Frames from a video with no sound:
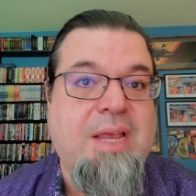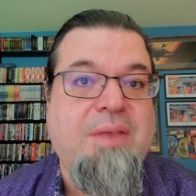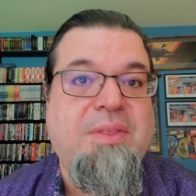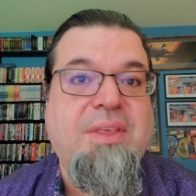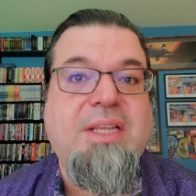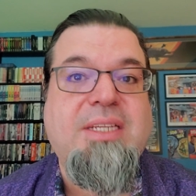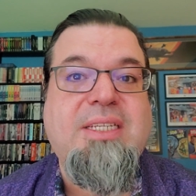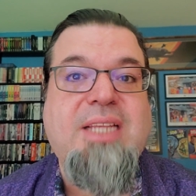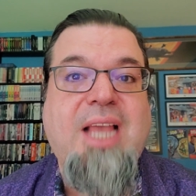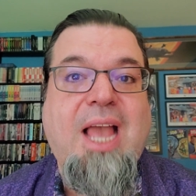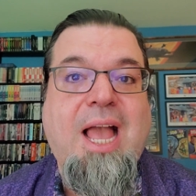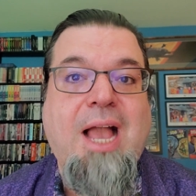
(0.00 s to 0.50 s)
Now,
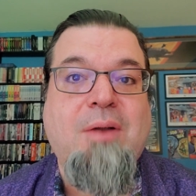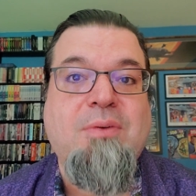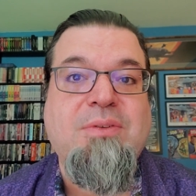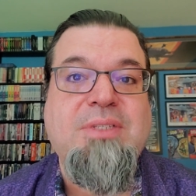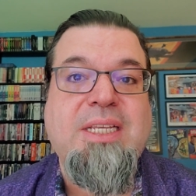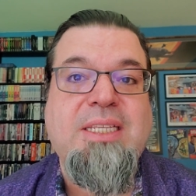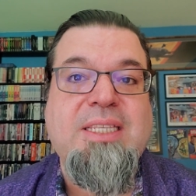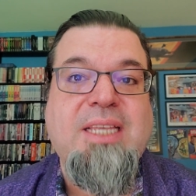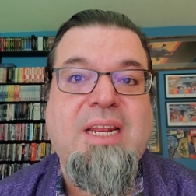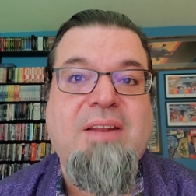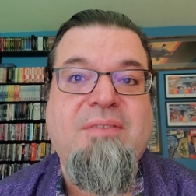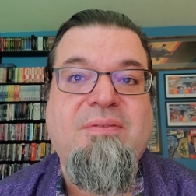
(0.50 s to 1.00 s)
the attack was
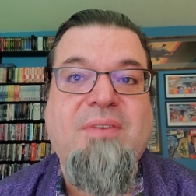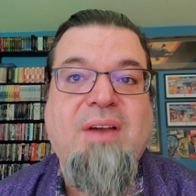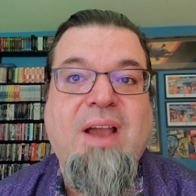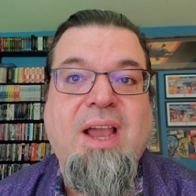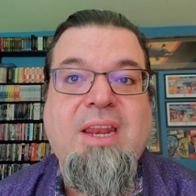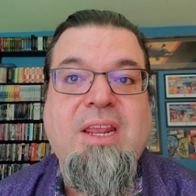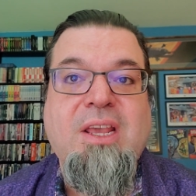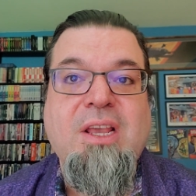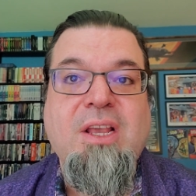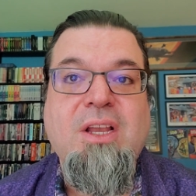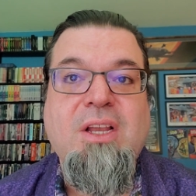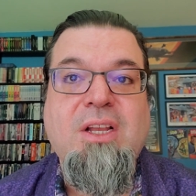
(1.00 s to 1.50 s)

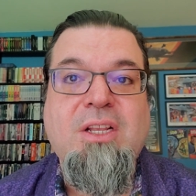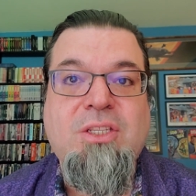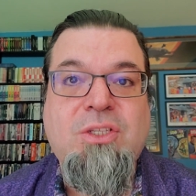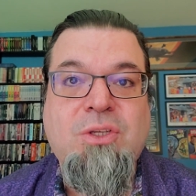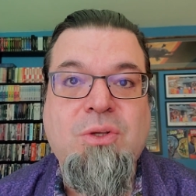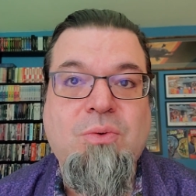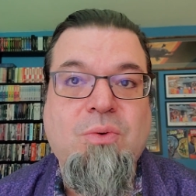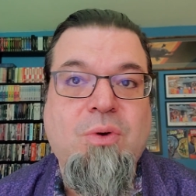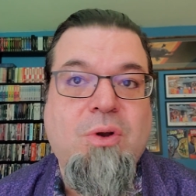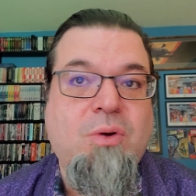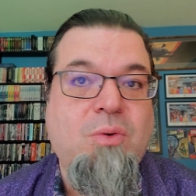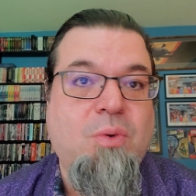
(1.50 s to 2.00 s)
identified due
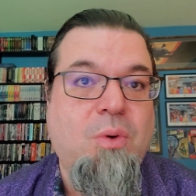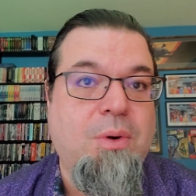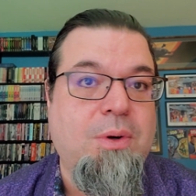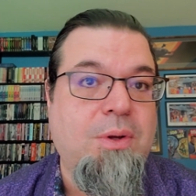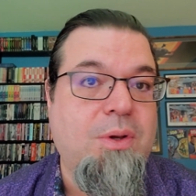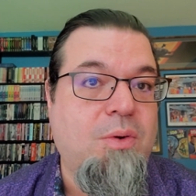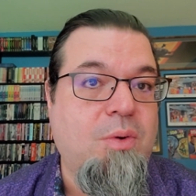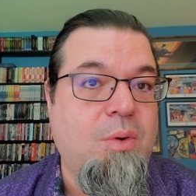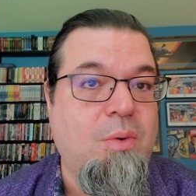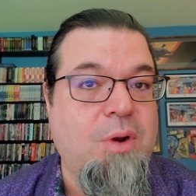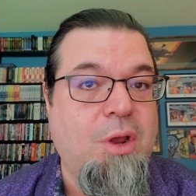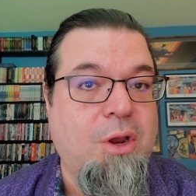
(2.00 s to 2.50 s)
to a quote
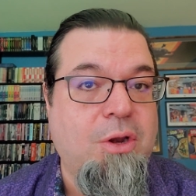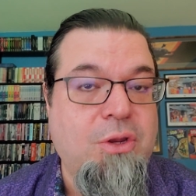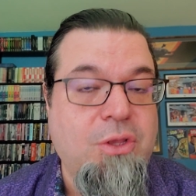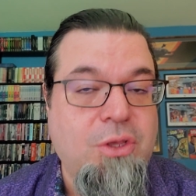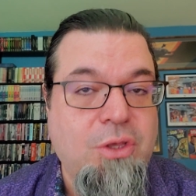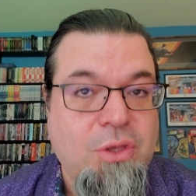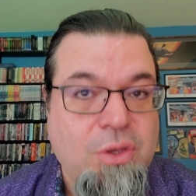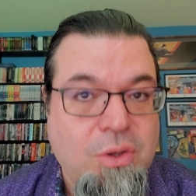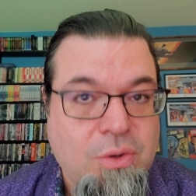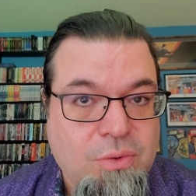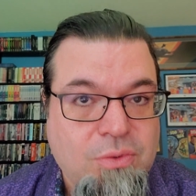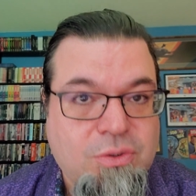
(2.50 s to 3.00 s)
unquote
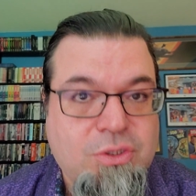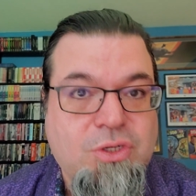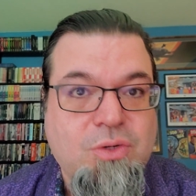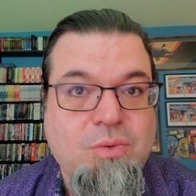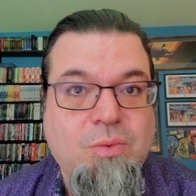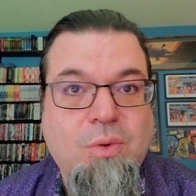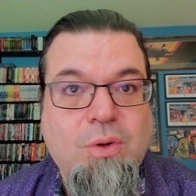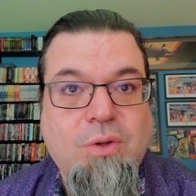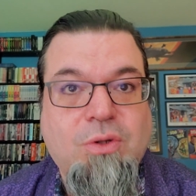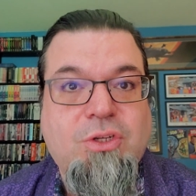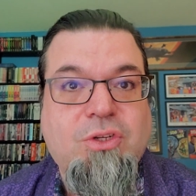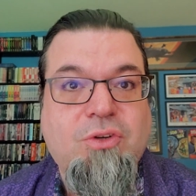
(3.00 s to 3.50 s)

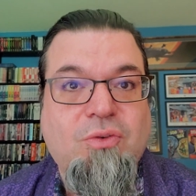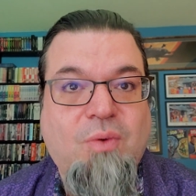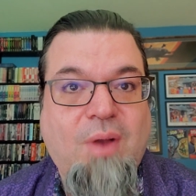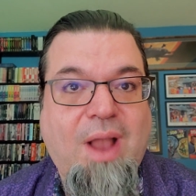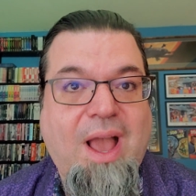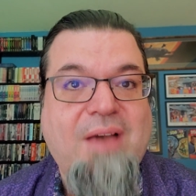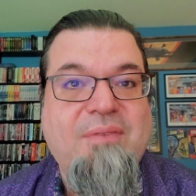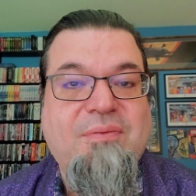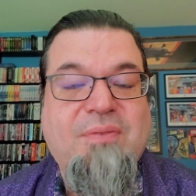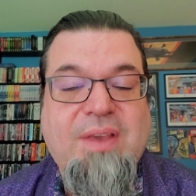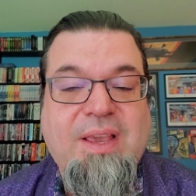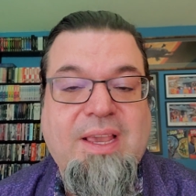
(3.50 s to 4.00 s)
unusual
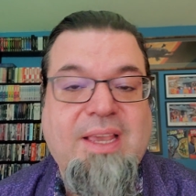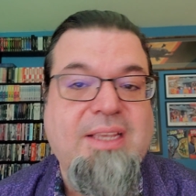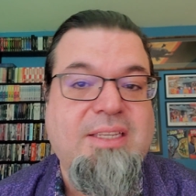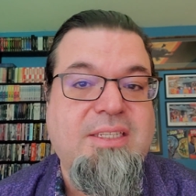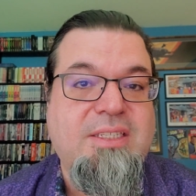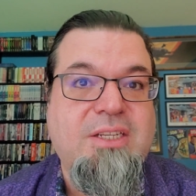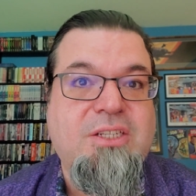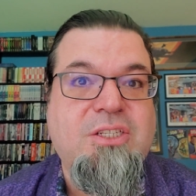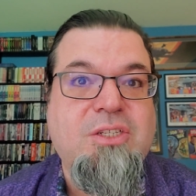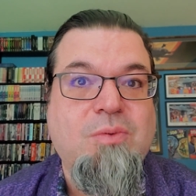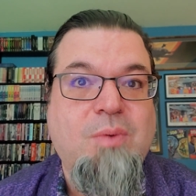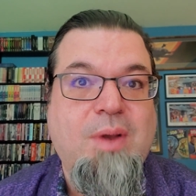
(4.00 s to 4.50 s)
traffic
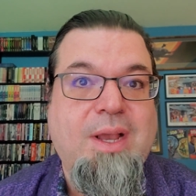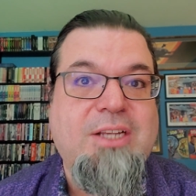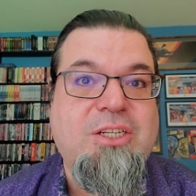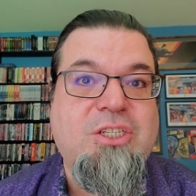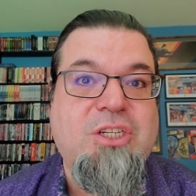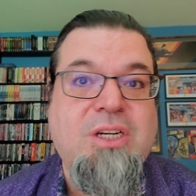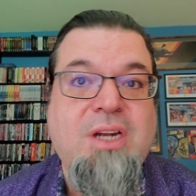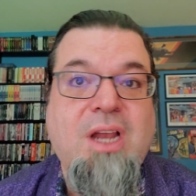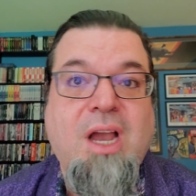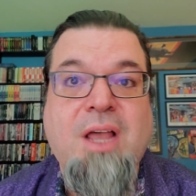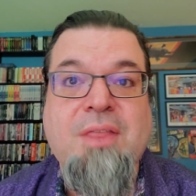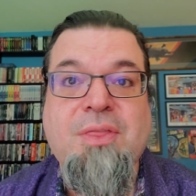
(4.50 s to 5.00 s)

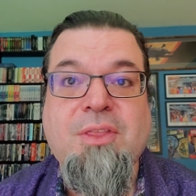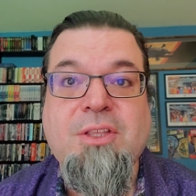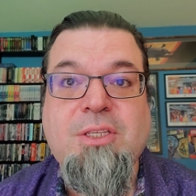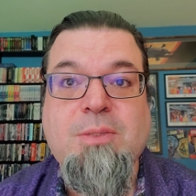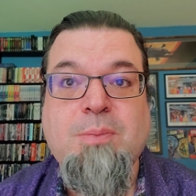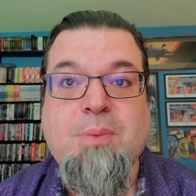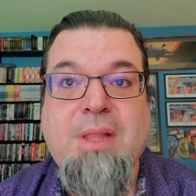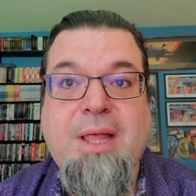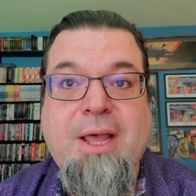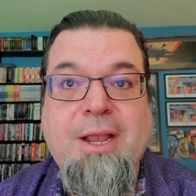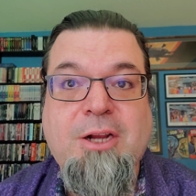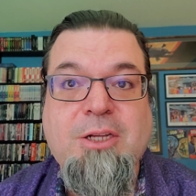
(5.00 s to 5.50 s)
situation on the
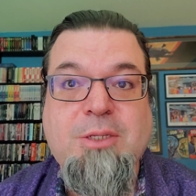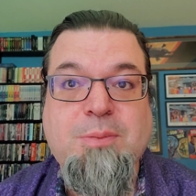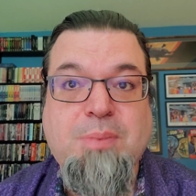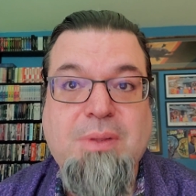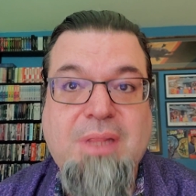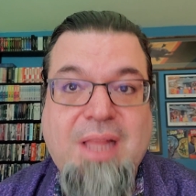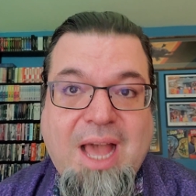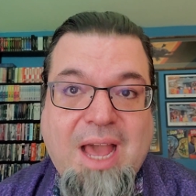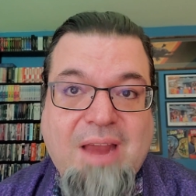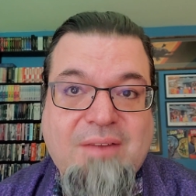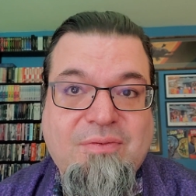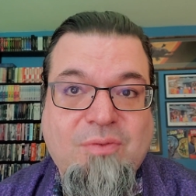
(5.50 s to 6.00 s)
supplier's
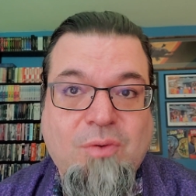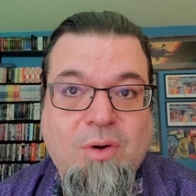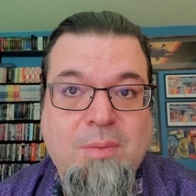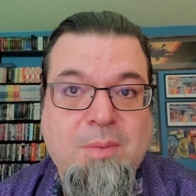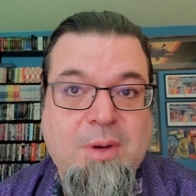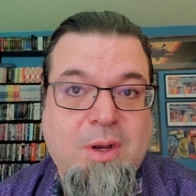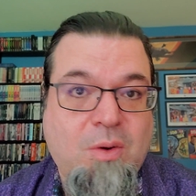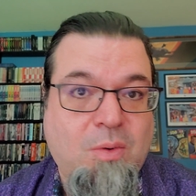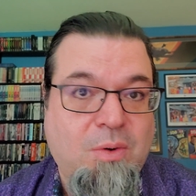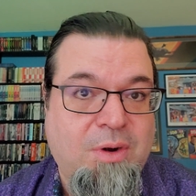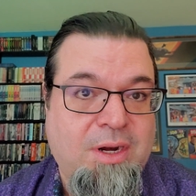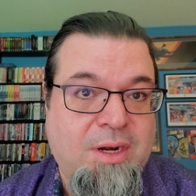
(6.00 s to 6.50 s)
platform,
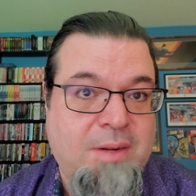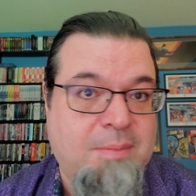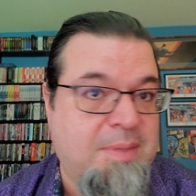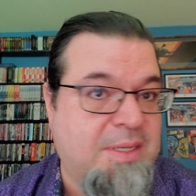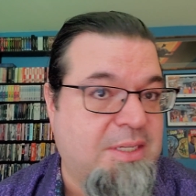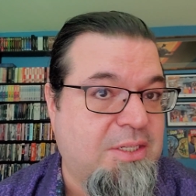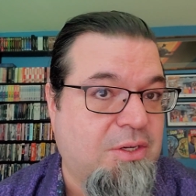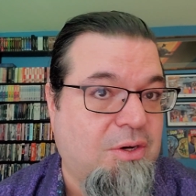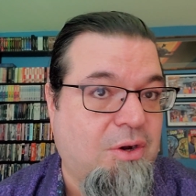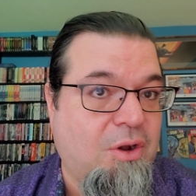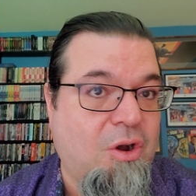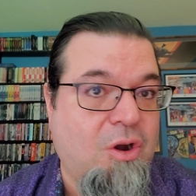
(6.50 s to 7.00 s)
according to
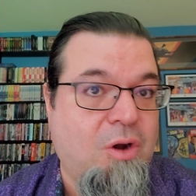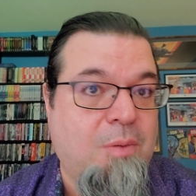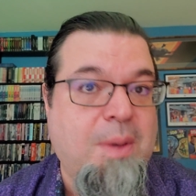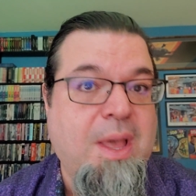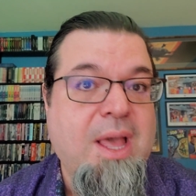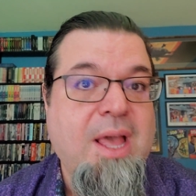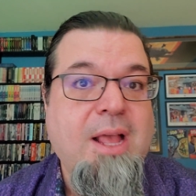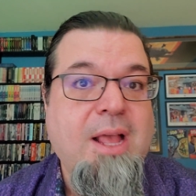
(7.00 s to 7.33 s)
Mr. Hope,